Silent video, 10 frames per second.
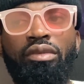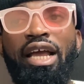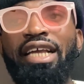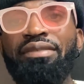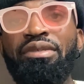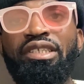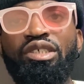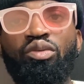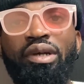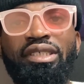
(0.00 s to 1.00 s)
ask me
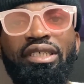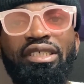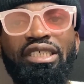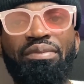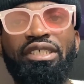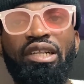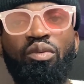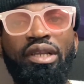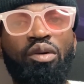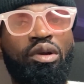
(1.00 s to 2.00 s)
these questions, especially
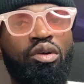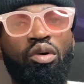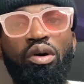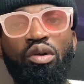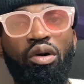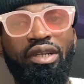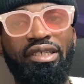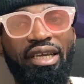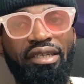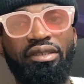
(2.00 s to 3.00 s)
when they want to go on
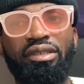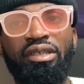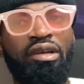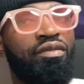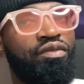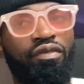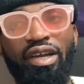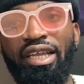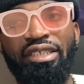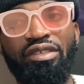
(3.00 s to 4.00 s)
holidays for
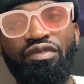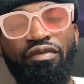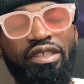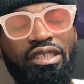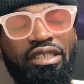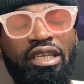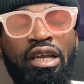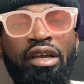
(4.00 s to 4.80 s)
vacation, for visits.